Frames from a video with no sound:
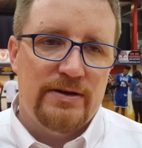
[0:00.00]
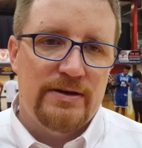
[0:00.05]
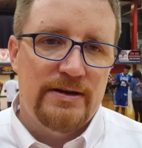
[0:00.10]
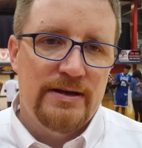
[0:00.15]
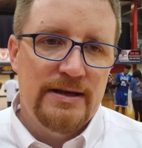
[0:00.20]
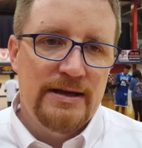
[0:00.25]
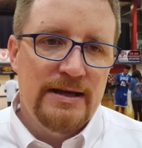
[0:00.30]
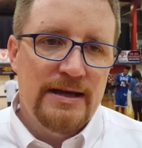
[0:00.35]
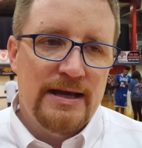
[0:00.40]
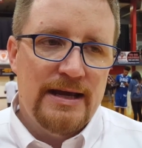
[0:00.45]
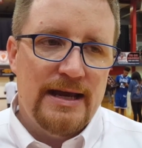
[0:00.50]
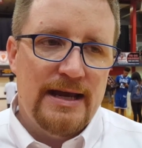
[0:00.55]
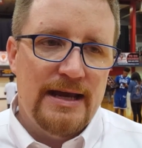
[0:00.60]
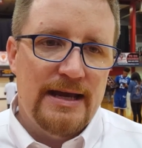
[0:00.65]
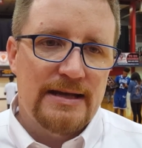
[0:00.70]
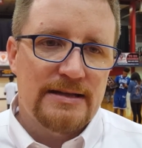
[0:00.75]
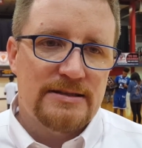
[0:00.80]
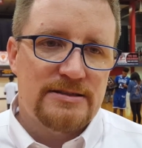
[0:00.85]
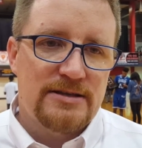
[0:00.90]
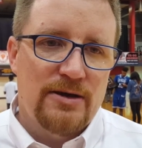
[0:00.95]

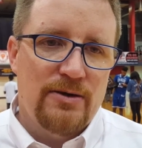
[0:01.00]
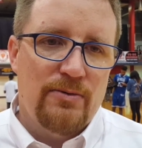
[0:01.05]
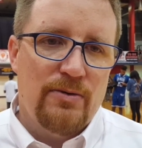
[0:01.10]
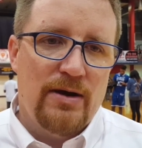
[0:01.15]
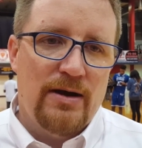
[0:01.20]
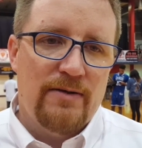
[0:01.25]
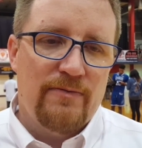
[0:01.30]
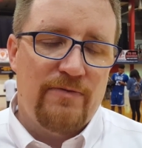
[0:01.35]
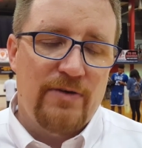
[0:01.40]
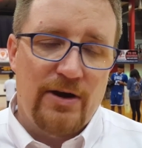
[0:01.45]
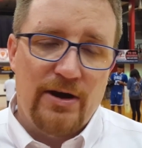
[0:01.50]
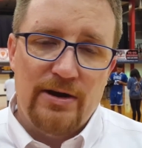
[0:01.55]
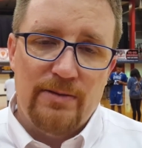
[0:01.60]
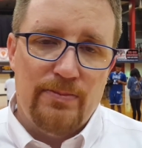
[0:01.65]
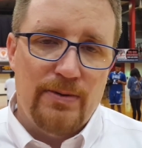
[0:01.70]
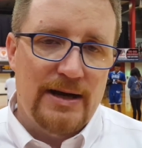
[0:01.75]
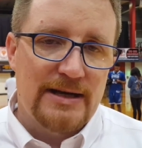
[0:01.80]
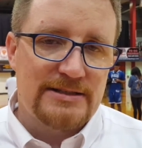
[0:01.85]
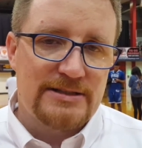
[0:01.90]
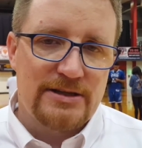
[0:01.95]
And so very
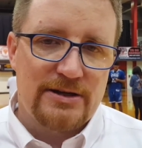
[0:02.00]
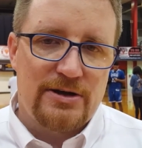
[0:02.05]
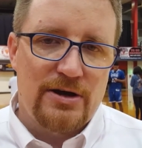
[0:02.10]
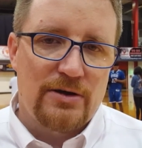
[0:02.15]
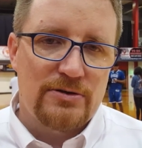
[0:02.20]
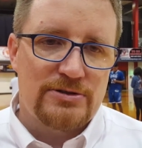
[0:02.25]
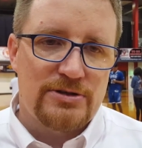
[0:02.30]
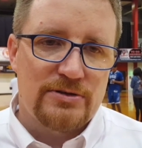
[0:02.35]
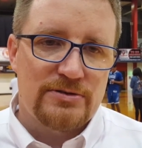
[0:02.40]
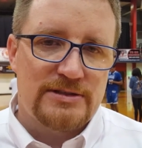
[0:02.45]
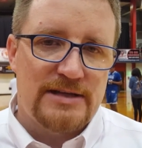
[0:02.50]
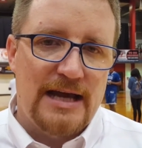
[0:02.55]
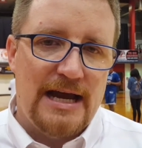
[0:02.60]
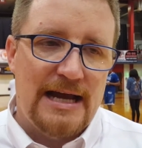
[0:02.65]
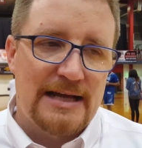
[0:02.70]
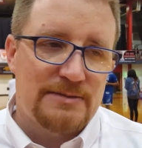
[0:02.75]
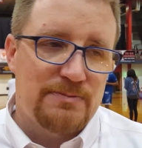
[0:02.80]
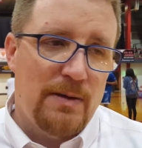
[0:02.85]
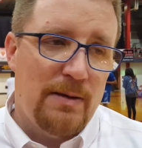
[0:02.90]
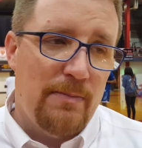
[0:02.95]
blessed to coach those
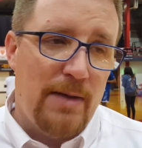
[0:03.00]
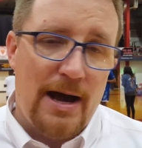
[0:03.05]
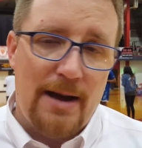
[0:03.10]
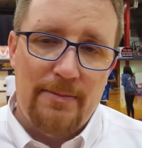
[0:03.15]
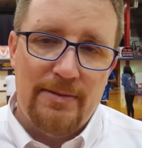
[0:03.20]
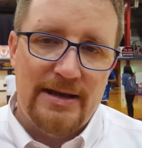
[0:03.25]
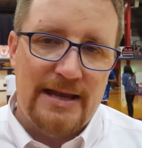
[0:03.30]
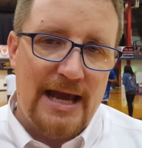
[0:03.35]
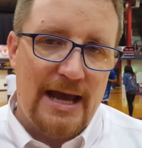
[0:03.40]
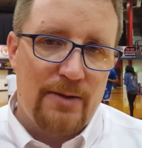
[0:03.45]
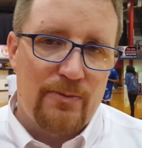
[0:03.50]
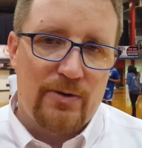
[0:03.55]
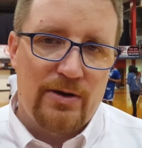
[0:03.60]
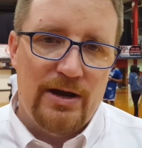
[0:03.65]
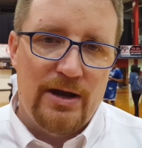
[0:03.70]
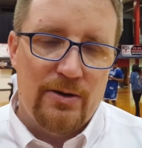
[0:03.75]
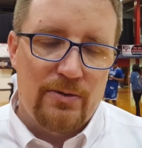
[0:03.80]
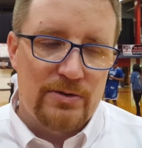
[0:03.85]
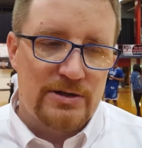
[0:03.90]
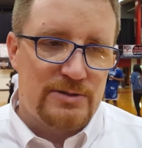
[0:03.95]
guys. My mom and dad were
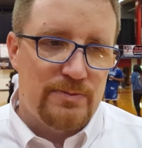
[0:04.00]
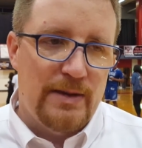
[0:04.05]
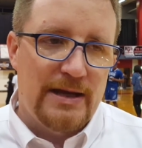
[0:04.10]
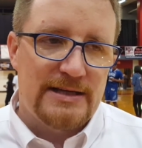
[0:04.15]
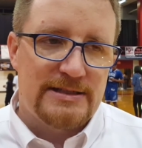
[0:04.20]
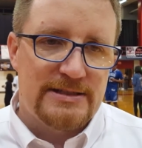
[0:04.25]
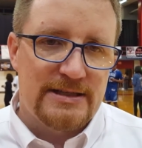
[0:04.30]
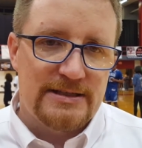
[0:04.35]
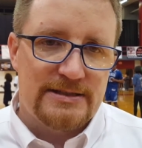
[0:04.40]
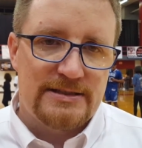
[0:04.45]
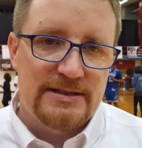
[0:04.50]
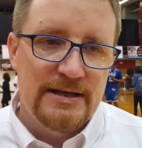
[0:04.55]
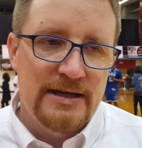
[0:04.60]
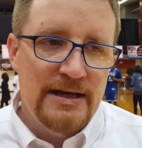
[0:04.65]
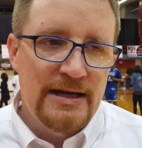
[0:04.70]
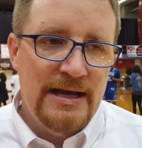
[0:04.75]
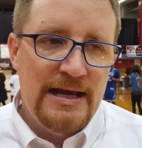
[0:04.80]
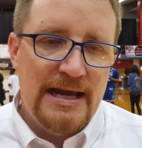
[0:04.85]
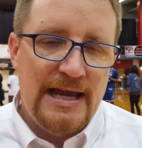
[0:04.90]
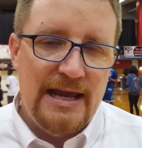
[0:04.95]
here, which makes this
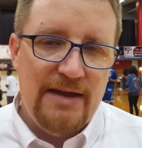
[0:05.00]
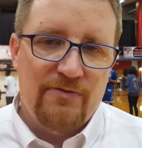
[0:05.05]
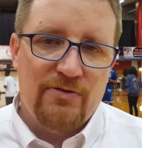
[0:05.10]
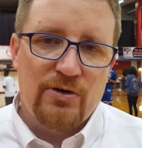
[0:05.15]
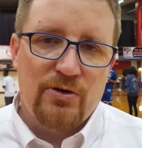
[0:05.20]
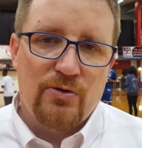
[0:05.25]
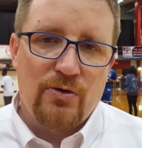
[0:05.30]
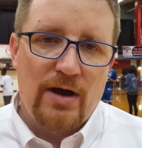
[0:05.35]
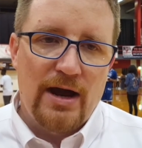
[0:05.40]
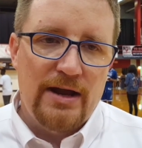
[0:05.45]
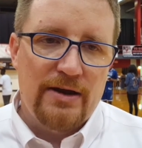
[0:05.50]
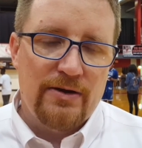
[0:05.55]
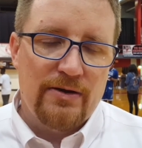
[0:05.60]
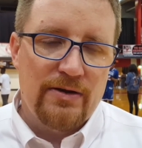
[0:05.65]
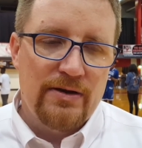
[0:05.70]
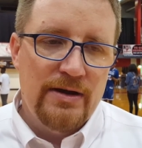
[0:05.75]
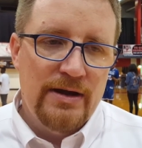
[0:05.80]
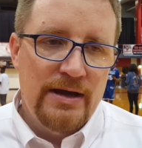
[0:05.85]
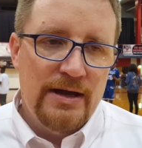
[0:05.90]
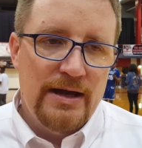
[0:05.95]
even
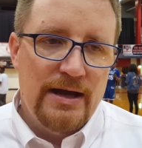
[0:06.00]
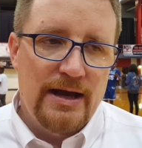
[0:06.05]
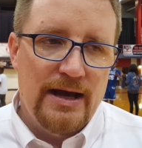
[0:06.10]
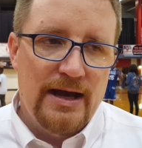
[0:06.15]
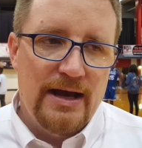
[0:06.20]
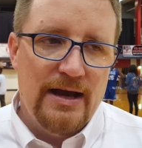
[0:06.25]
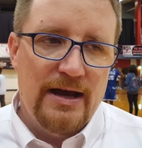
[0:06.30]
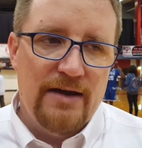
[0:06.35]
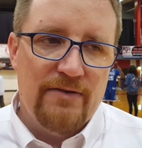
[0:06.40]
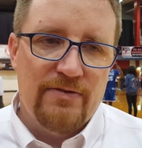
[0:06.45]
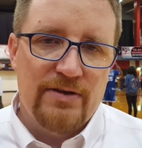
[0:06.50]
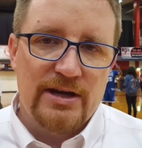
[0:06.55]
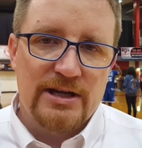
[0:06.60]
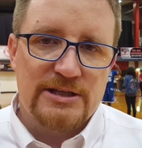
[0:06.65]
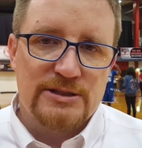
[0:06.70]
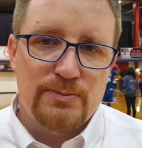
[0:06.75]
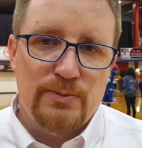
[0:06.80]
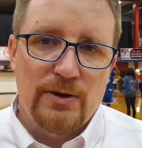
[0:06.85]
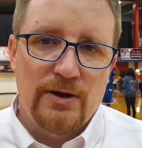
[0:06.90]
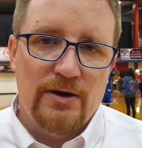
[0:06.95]
greater of an
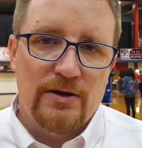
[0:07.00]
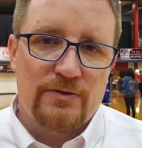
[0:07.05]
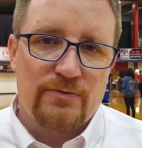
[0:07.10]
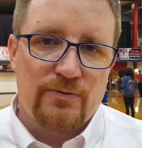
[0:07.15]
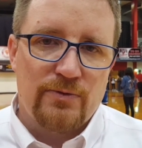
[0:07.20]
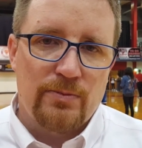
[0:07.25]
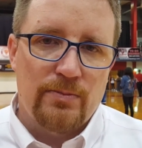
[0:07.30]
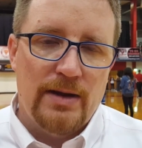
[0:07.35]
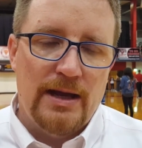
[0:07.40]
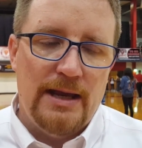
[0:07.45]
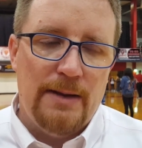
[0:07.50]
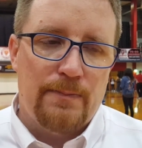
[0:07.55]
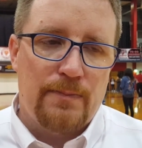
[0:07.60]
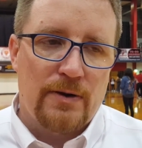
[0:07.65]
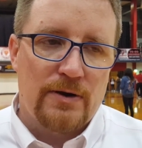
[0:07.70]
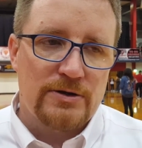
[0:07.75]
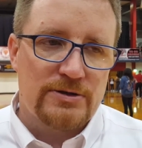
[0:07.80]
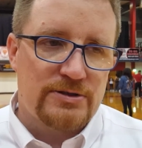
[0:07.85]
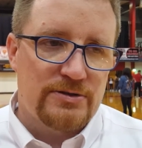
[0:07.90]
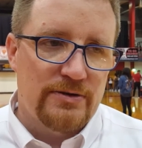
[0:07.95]
experience for me
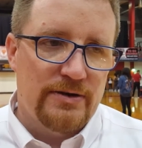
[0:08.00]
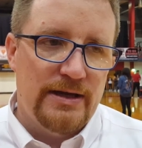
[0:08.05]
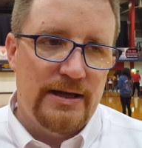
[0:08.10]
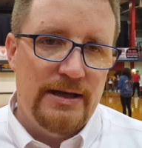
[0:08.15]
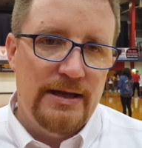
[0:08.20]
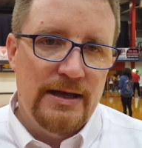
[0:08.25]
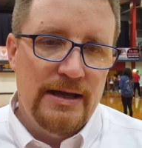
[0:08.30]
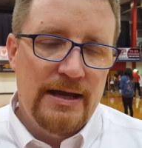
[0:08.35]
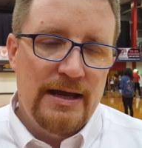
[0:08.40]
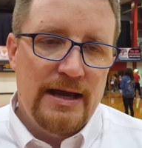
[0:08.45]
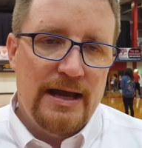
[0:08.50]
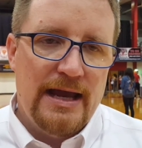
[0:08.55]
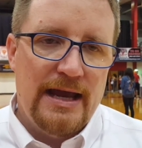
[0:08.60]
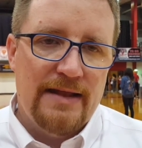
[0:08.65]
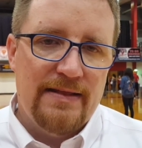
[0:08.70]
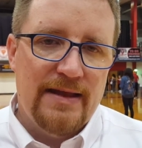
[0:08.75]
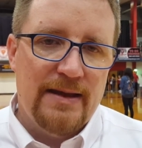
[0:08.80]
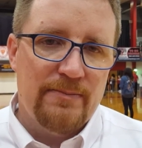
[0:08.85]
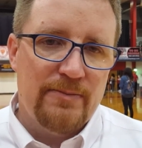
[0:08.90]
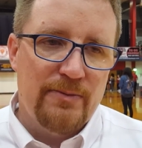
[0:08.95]
personally.
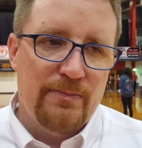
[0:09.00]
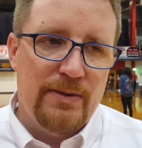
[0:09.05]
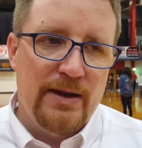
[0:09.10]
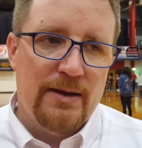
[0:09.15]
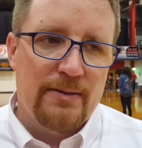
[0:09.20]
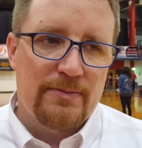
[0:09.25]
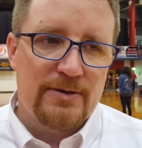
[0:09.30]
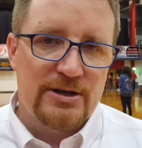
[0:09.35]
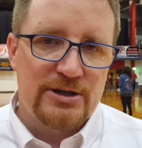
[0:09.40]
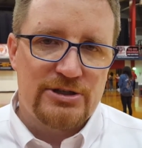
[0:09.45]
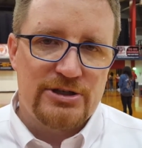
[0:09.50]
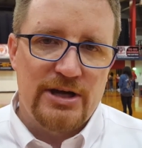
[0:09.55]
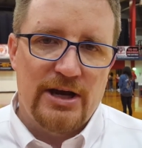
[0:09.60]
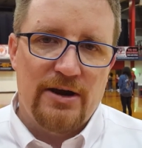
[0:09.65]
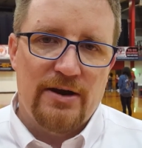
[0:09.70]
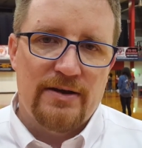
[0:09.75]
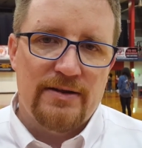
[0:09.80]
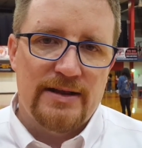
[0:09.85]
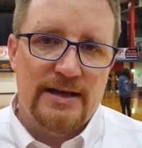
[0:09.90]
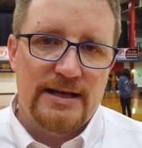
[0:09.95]
And them to be able to
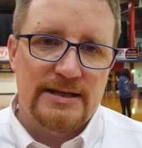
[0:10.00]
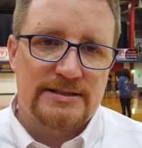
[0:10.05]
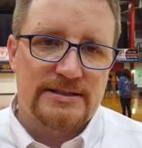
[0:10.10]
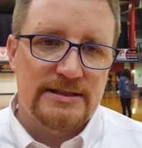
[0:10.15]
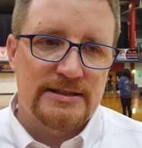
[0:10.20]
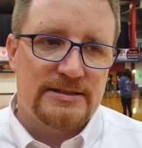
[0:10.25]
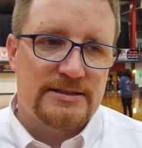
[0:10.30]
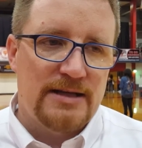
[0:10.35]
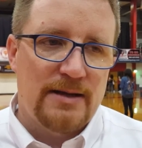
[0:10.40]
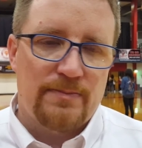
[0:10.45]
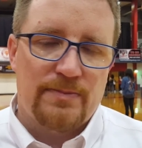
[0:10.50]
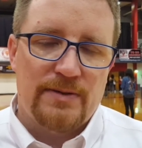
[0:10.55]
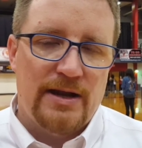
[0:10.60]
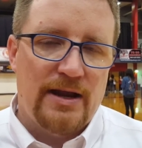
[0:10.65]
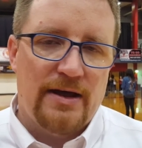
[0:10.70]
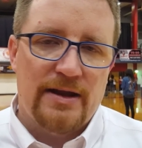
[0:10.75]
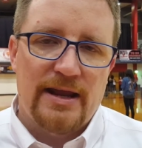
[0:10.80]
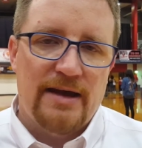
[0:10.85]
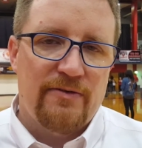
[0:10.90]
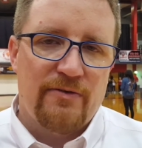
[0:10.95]
share in this, it's something
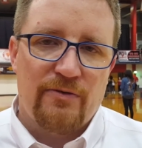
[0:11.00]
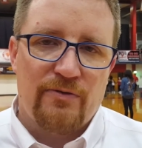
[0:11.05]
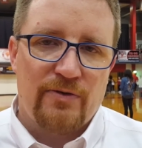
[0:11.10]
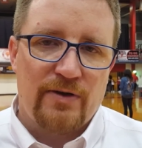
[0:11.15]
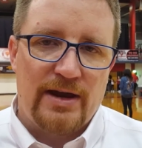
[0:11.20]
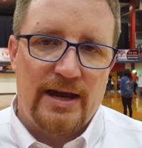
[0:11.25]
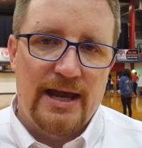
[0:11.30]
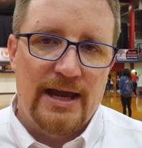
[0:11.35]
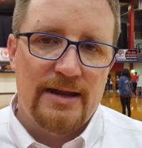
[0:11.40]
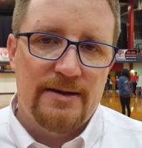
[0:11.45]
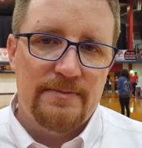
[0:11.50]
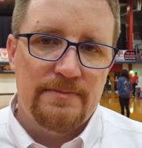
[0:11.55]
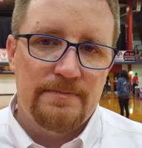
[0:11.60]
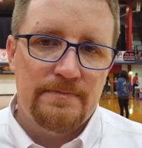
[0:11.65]
I'll never forget.